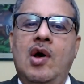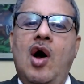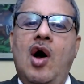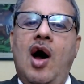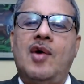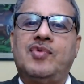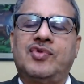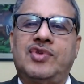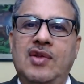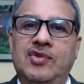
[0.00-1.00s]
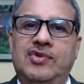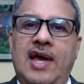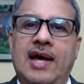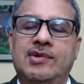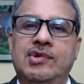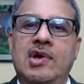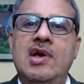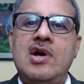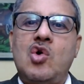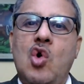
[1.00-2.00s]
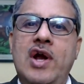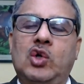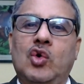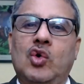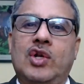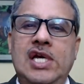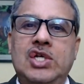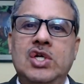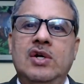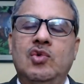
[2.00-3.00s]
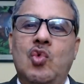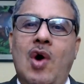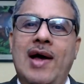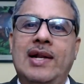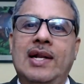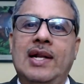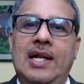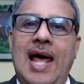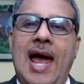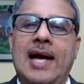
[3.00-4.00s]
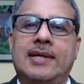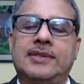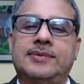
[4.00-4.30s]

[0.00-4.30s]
of Sensex going to reach 1 lakh.